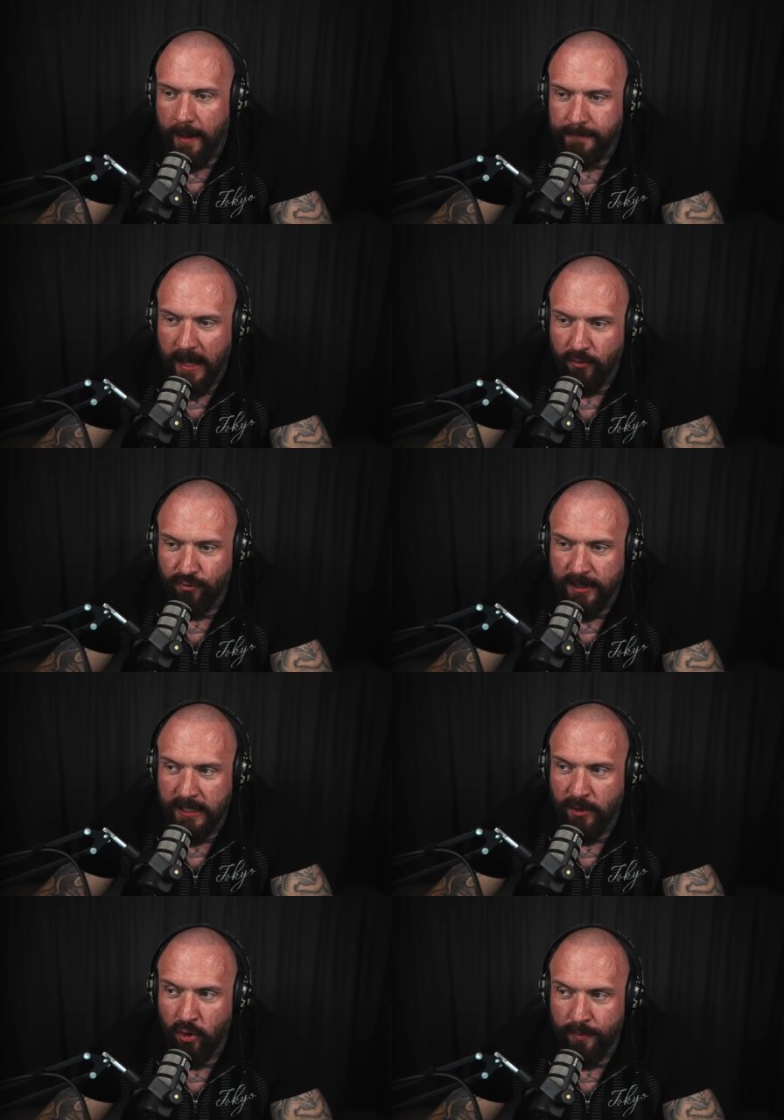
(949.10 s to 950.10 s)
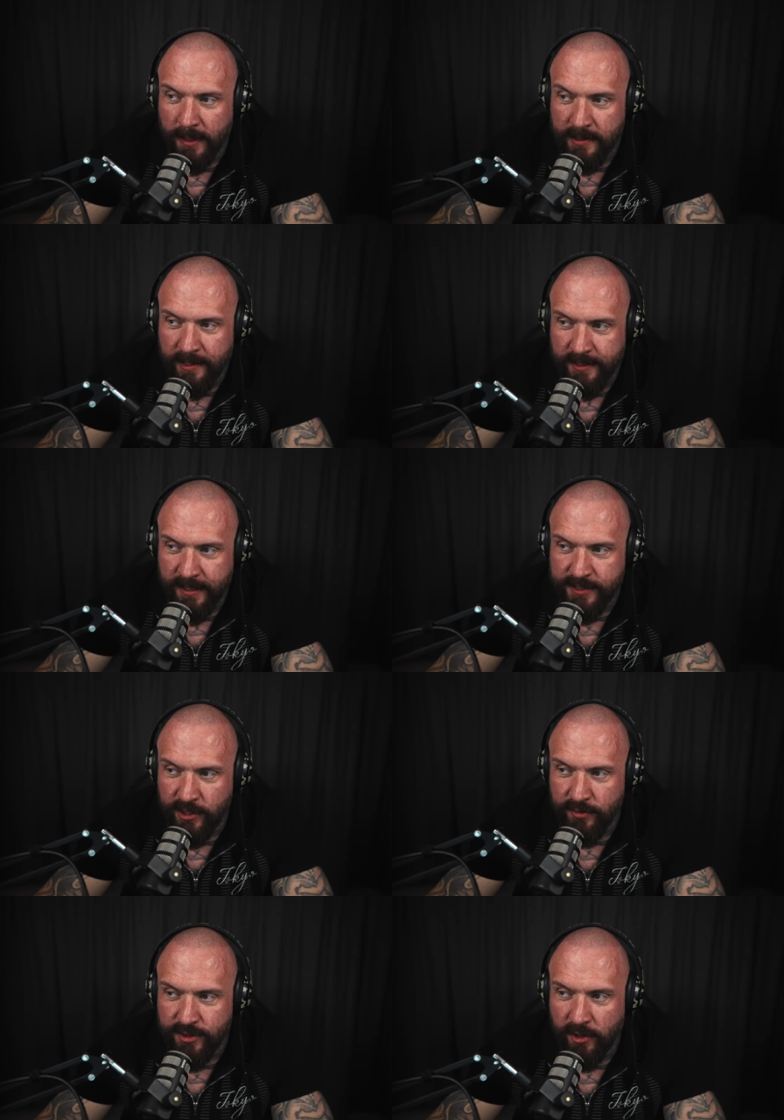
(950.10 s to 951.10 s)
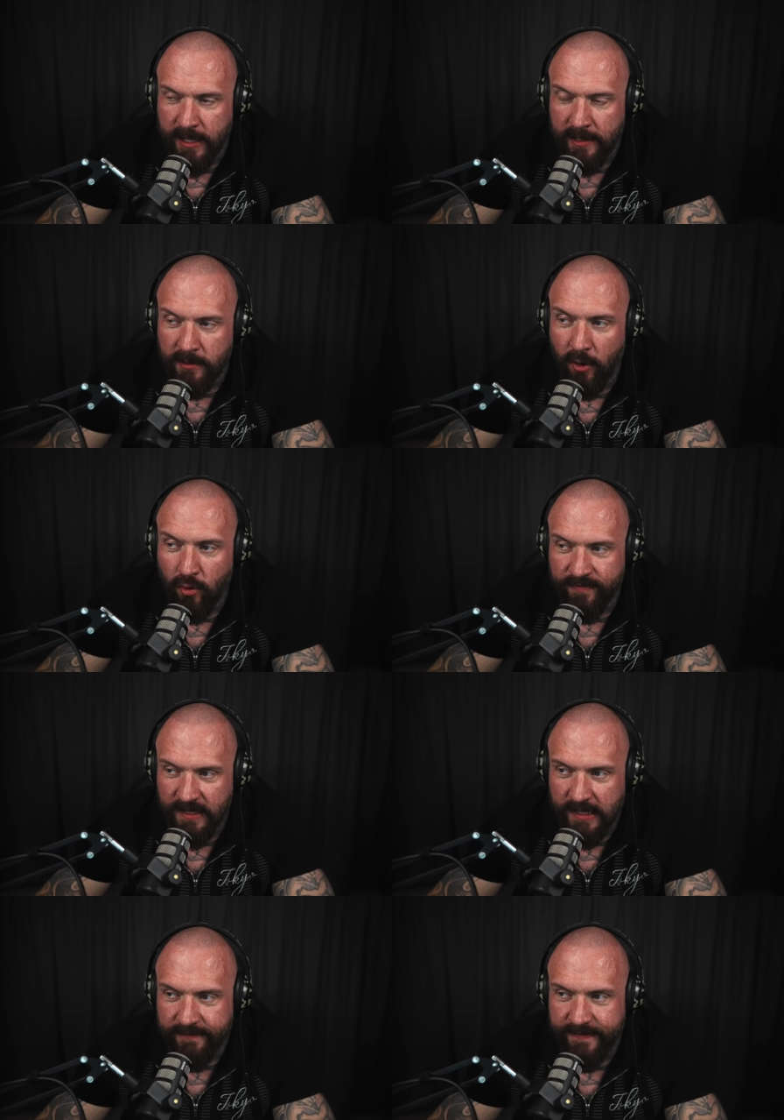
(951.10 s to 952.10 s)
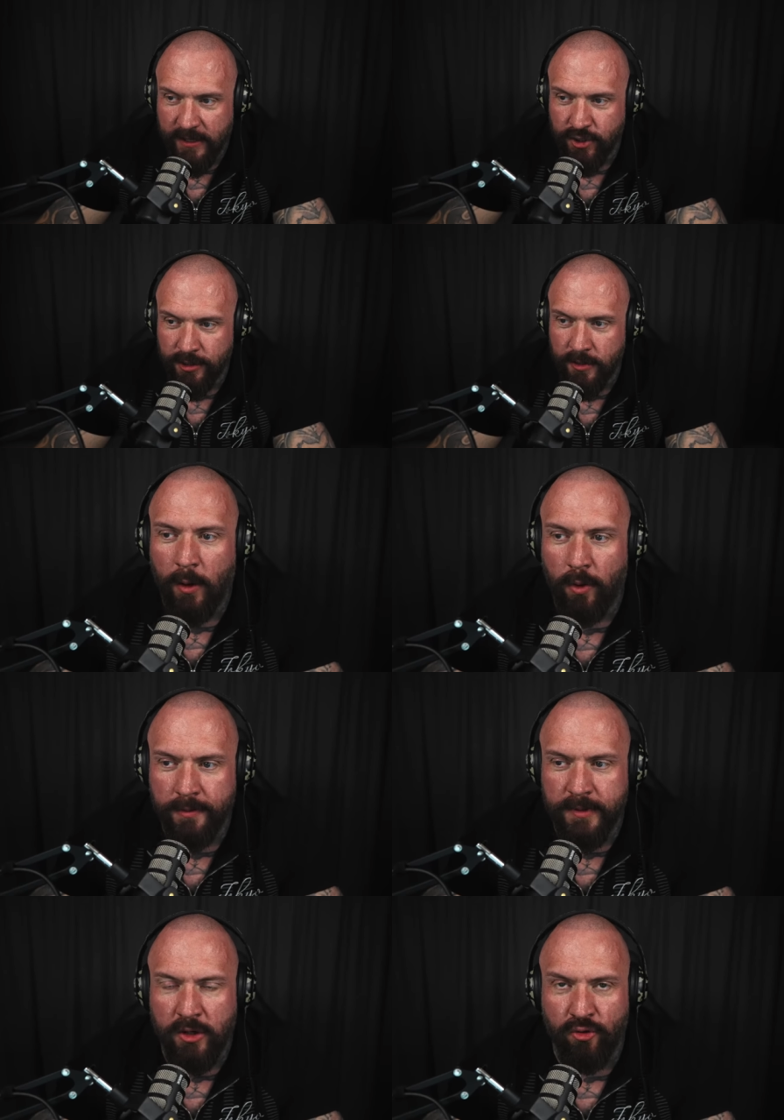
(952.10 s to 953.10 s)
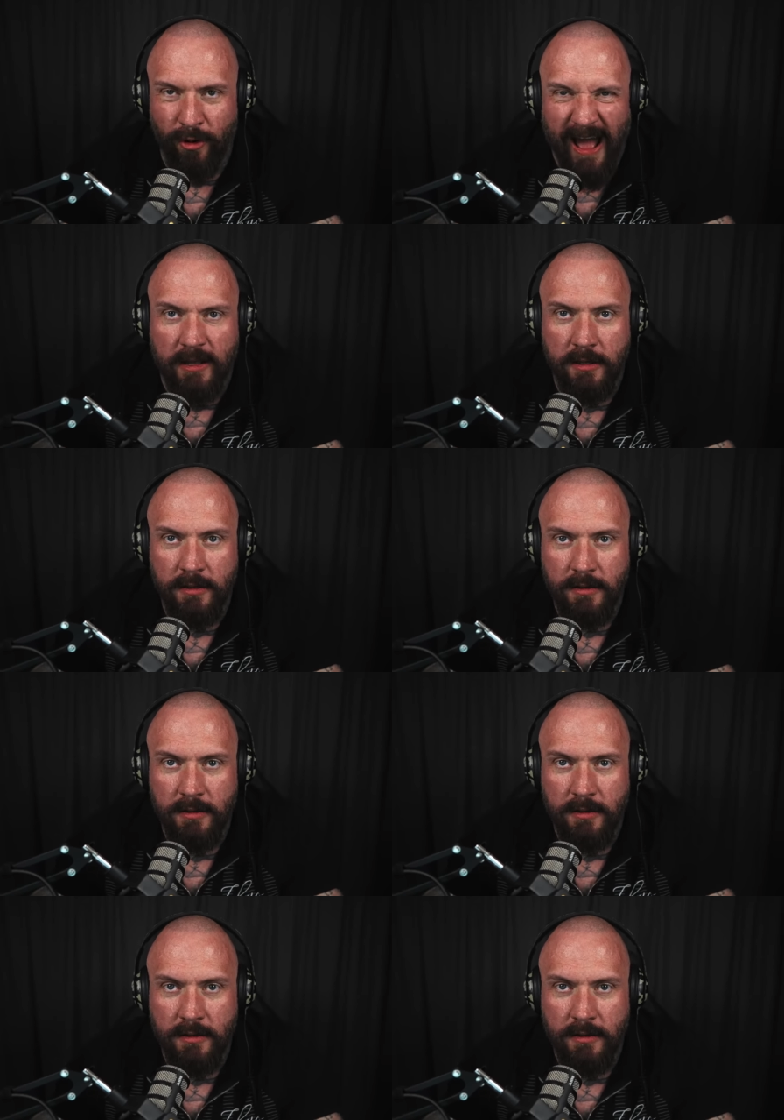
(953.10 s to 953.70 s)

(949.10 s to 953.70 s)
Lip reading: I'm now really hoping that these two start getting overly affectionate. I want him to crack.